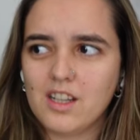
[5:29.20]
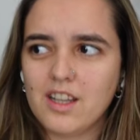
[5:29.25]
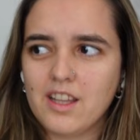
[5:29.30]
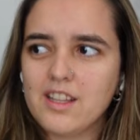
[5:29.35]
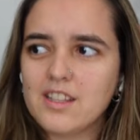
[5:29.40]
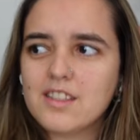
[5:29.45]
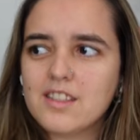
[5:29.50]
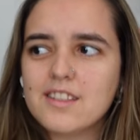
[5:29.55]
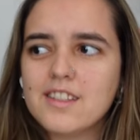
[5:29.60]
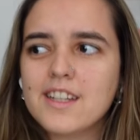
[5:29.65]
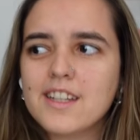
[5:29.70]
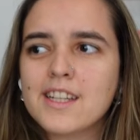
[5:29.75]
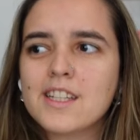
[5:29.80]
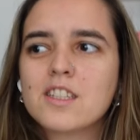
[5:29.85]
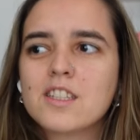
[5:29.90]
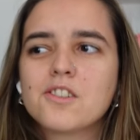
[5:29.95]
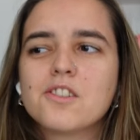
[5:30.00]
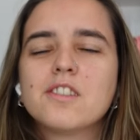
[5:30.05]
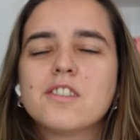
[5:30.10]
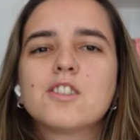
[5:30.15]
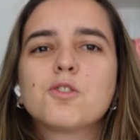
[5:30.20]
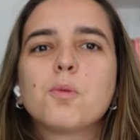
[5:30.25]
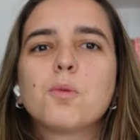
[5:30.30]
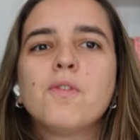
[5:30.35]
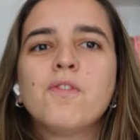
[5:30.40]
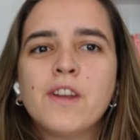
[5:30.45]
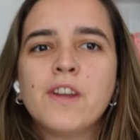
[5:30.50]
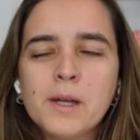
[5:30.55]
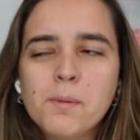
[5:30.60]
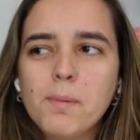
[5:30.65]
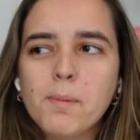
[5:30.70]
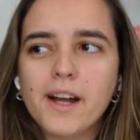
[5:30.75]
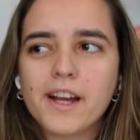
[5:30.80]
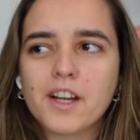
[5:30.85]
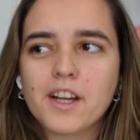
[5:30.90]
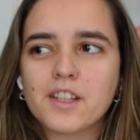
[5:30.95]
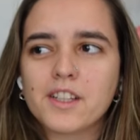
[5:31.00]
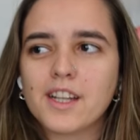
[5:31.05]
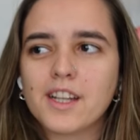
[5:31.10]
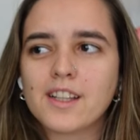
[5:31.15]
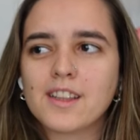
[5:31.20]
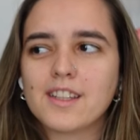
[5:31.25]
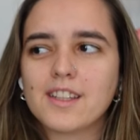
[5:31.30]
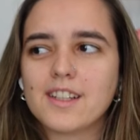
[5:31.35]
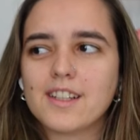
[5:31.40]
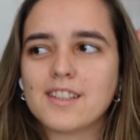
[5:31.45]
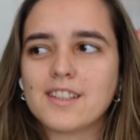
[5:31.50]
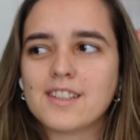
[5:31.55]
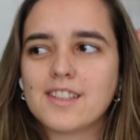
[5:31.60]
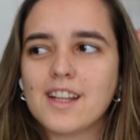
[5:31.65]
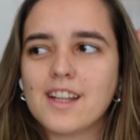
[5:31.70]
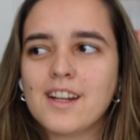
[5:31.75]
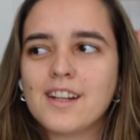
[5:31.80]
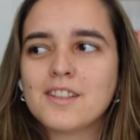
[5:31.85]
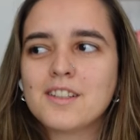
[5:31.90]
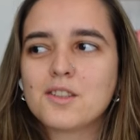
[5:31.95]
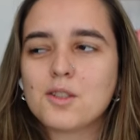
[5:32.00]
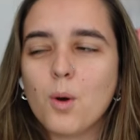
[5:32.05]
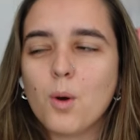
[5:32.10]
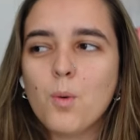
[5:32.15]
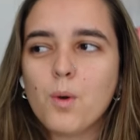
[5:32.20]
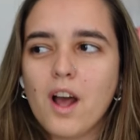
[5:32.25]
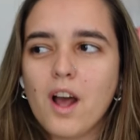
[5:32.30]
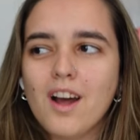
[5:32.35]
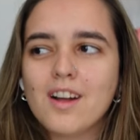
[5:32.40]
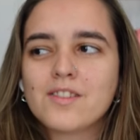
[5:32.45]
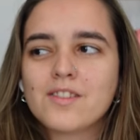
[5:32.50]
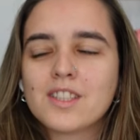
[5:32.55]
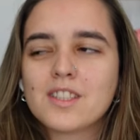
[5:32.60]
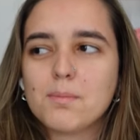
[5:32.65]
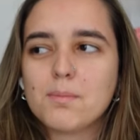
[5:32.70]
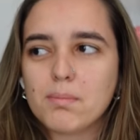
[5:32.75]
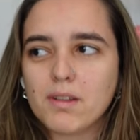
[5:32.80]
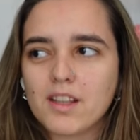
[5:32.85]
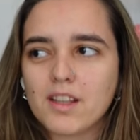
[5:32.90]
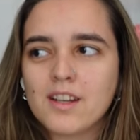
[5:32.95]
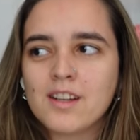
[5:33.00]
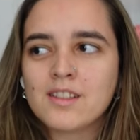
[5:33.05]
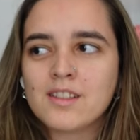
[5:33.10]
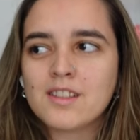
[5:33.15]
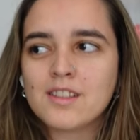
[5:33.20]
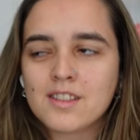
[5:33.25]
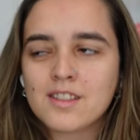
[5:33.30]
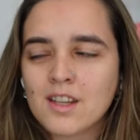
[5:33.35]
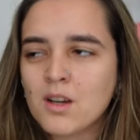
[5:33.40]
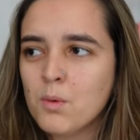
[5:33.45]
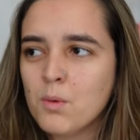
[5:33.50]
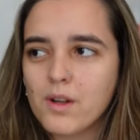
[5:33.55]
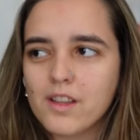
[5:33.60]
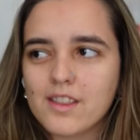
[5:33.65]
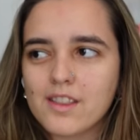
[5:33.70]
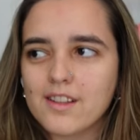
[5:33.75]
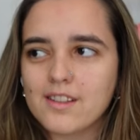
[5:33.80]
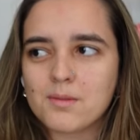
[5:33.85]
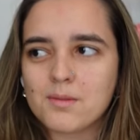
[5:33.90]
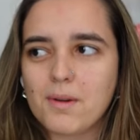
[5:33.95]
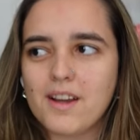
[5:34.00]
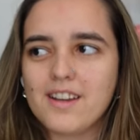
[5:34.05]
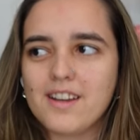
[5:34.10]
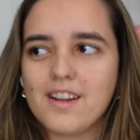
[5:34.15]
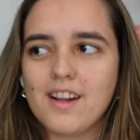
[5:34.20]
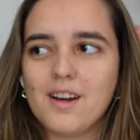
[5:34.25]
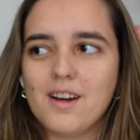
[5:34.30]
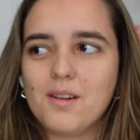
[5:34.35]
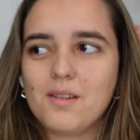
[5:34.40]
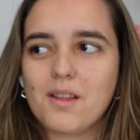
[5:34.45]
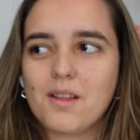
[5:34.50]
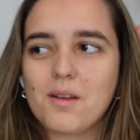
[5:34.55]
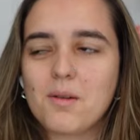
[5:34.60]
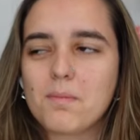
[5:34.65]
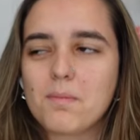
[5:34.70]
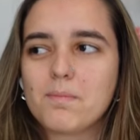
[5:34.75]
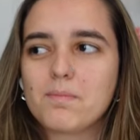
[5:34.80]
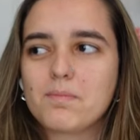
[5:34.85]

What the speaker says: He's gonna get turned into a vampire like this, and I don't have stability to deal with this right now. Like,